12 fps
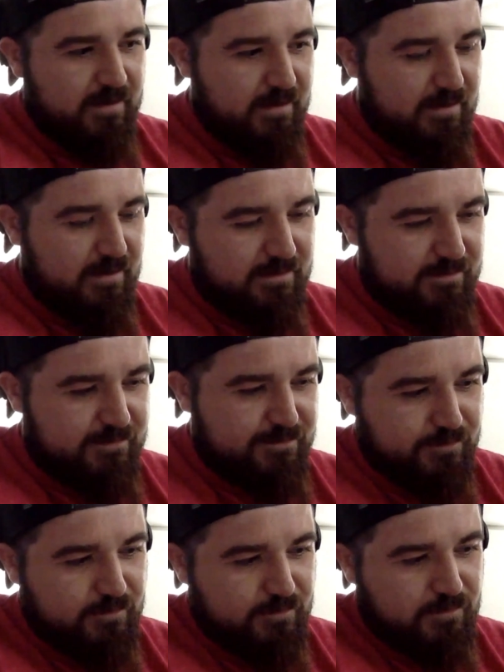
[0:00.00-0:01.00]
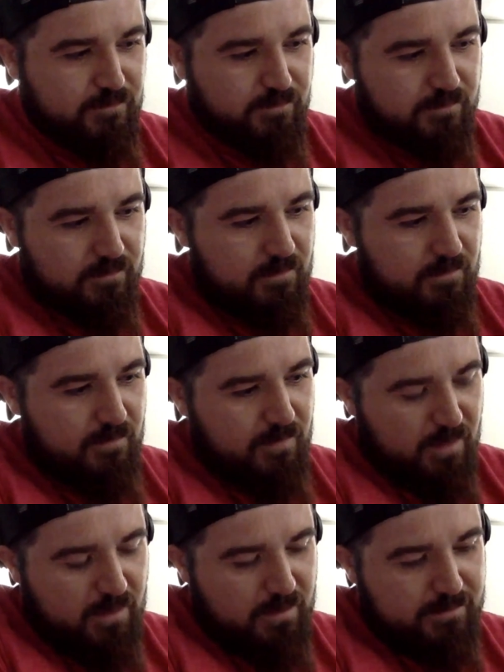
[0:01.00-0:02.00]

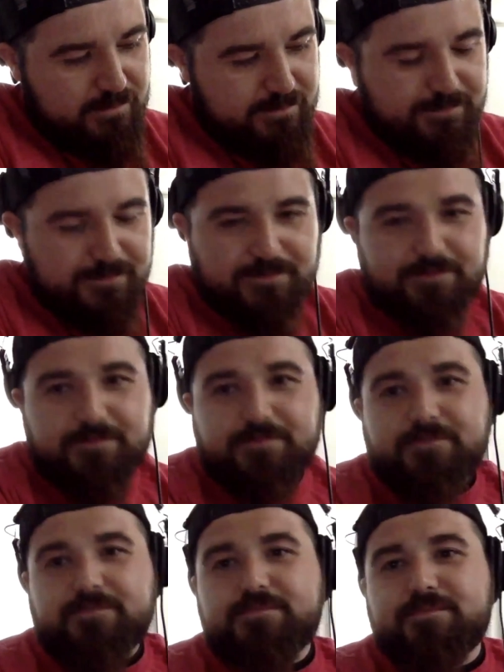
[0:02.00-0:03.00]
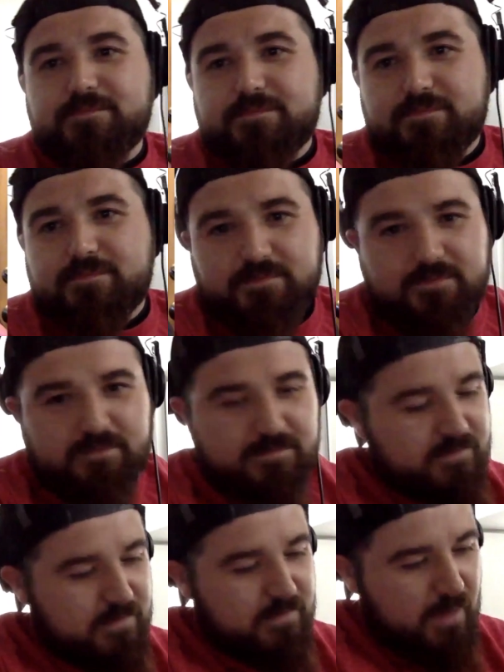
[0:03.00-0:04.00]

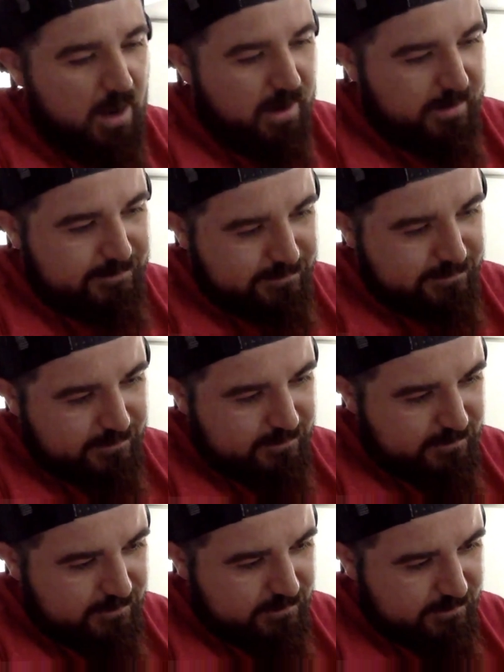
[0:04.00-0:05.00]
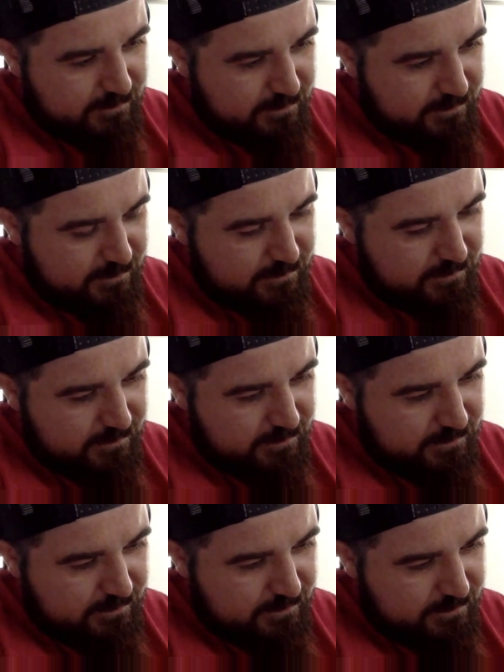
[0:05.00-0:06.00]

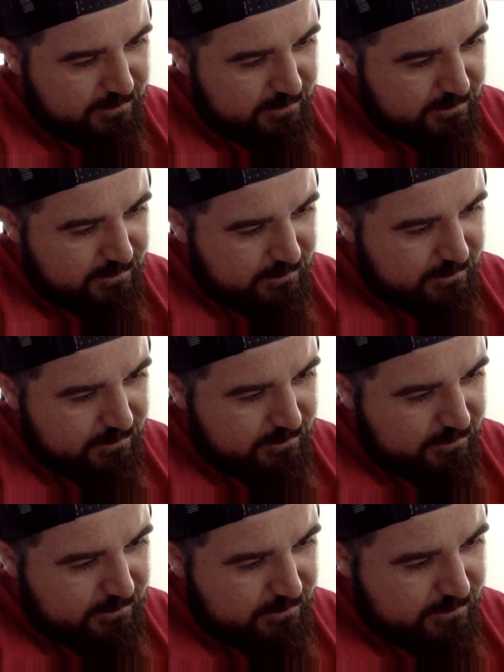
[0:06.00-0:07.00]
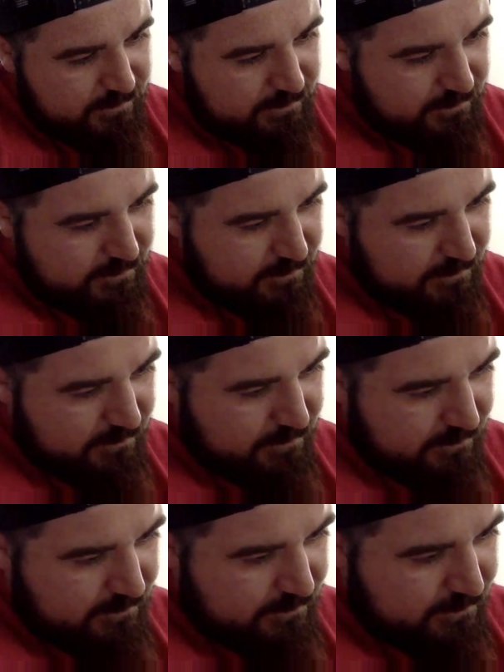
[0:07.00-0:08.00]
The person shown says nothing.